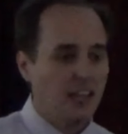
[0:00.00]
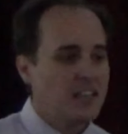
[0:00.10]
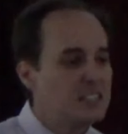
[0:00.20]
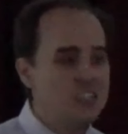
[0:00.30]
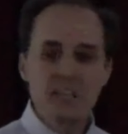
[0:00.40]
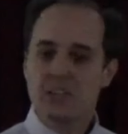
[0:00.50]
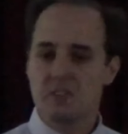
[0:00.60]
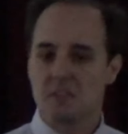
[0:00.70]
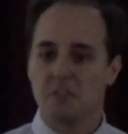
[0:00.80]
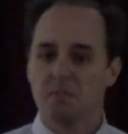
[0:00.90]

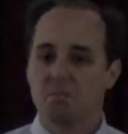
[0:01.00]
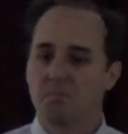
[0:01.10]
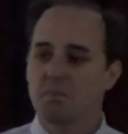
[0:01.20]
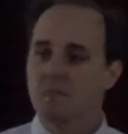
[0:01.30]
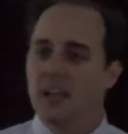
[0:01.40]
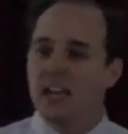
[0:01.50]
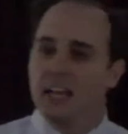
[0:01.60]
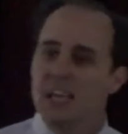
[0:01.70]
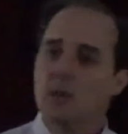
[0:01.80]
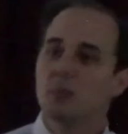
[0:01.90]
Ezekiel,
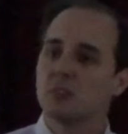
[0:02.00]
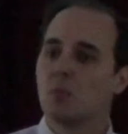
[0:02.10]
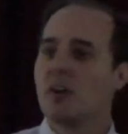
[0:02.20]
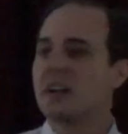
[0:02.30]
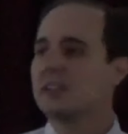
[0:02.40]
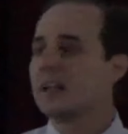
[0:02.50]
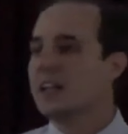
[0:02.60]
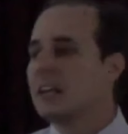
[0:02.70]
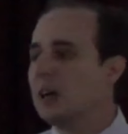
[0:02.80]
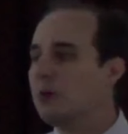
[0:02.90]
he was one
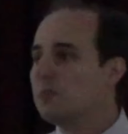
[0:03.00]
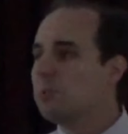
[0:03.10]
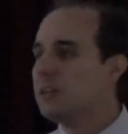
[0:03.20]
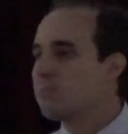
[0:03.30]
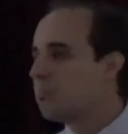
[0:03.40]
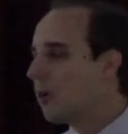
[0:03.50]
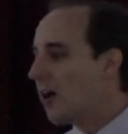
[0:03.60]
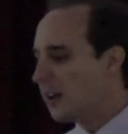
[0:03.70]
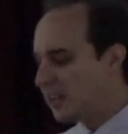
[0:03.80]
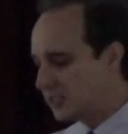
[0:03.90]
who had been
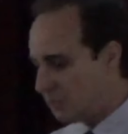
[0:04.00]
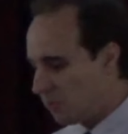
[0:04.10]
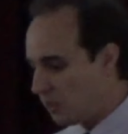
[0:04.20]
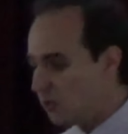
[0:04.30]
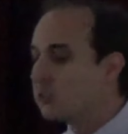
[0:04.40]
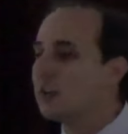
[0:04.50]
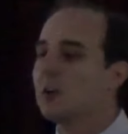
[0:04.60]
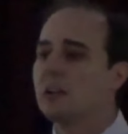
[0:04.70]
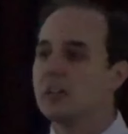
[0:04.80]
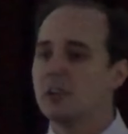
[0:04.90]
brought in some of those
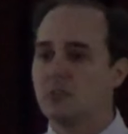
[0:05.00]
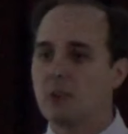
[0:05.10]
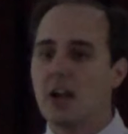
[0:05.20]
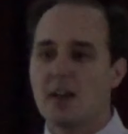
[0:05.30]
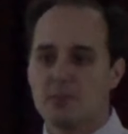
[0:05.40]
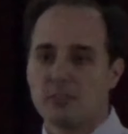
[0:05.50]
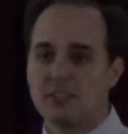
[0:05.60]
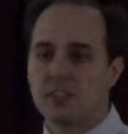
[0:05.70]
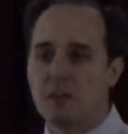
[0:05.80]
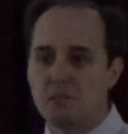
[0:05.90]
earlier
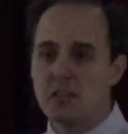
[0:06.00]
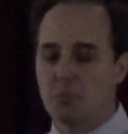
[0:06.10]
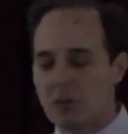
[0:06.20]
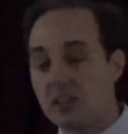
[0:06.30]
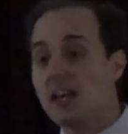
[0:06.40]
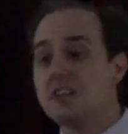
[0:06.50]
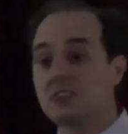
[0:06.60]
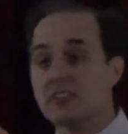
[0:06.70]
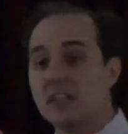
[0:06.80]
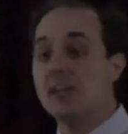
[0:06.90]
rounds of
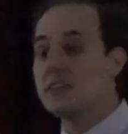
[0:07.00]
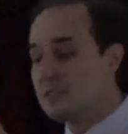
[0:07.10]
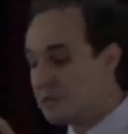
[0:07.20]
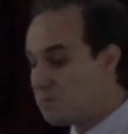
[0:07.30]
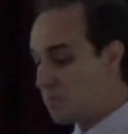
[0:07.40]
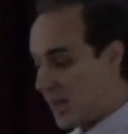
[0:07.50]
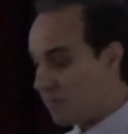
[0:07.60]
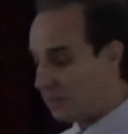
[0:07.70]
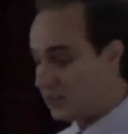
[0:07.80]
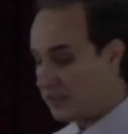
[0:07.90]
deportation into
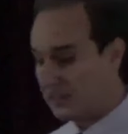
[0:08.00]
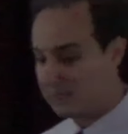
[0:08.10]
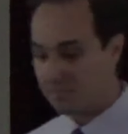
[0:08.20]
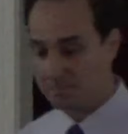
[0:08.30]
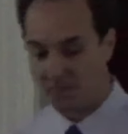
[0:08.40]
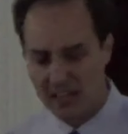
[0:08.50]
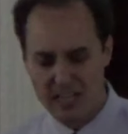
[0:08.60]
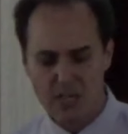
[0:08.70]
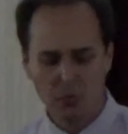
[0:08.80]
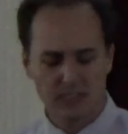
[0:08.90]
Babylon. And
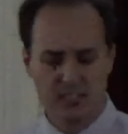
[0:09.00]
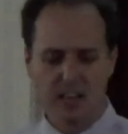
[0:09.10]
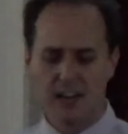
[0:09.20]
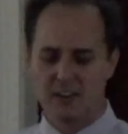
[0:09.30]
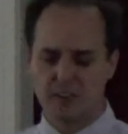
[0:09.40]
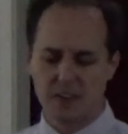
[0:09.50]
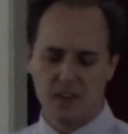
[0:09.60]
he was there, and